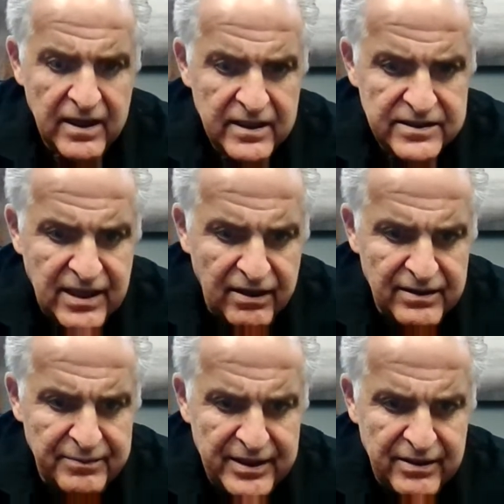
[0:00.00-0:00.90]
So
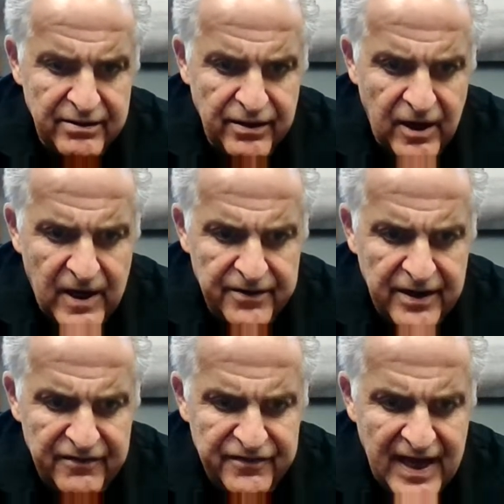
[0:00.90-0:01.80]
let me go to,
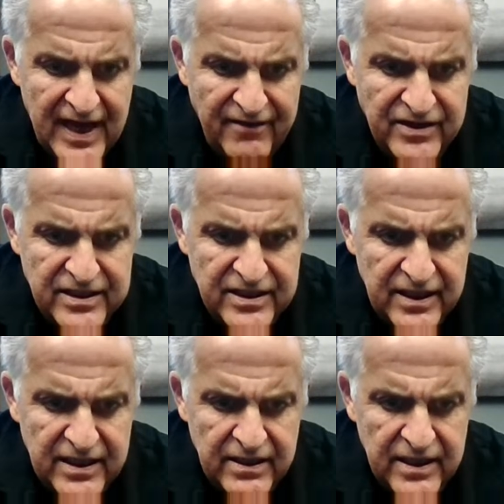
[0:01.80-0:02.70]
if they have
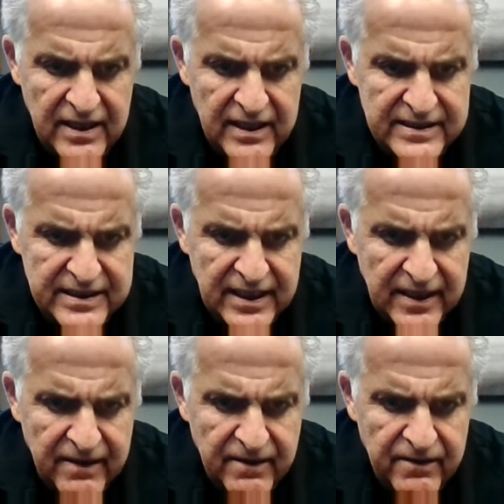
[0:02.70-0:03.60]
let's see.